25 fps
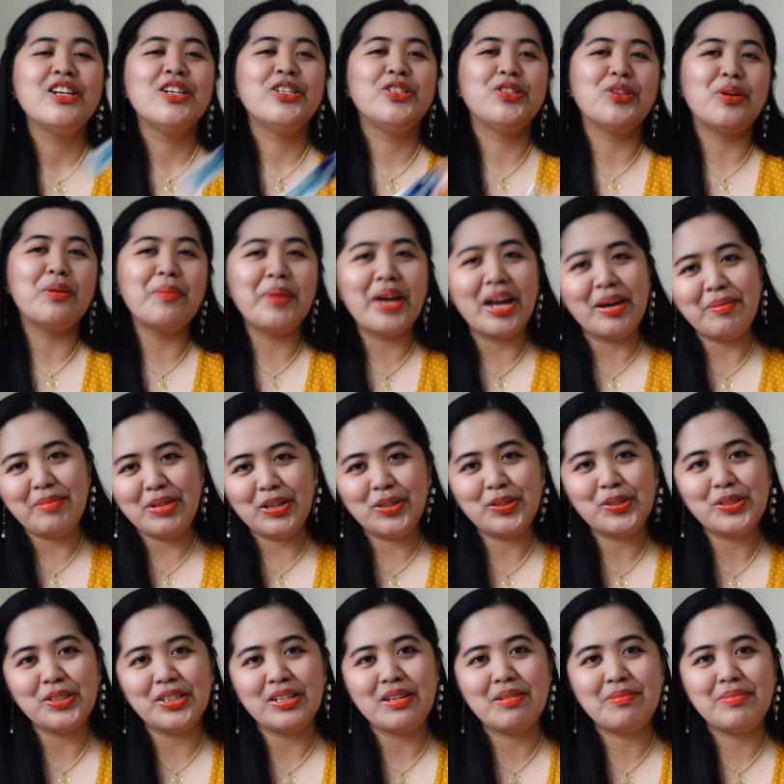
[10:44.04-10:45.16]
so my
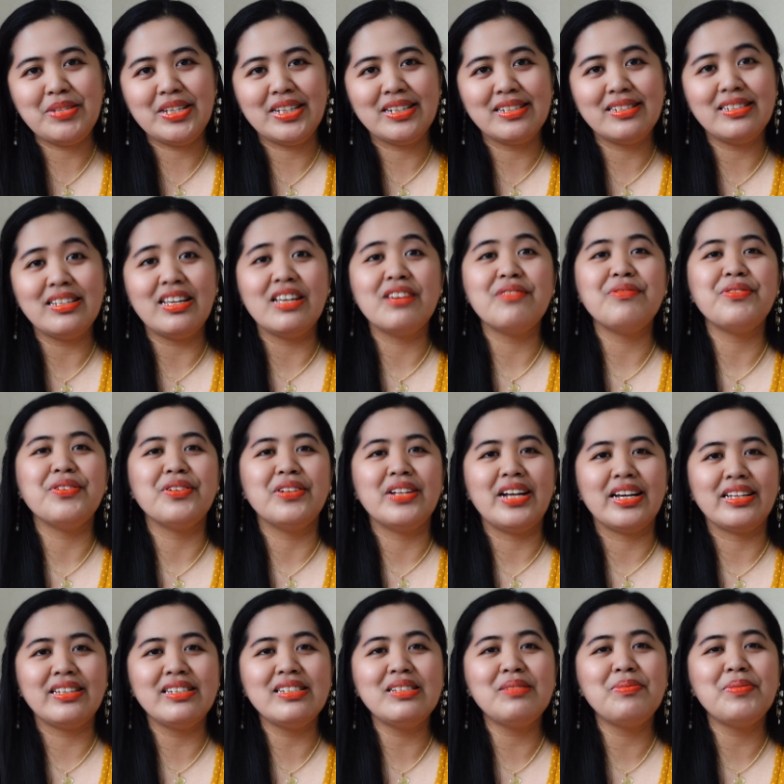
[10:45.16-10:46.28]
amigos and amigas, if you
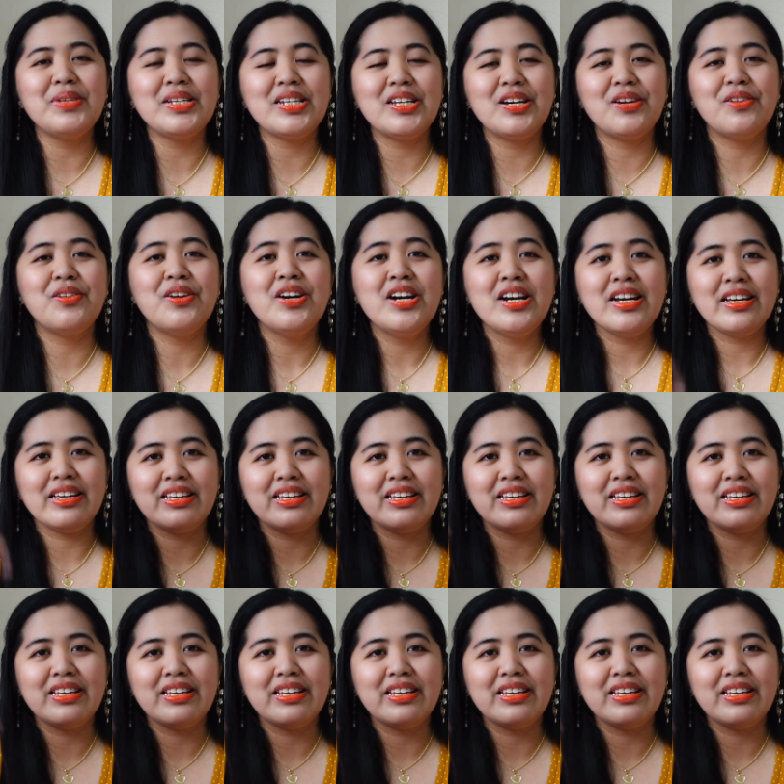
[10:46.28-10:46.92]
like this video,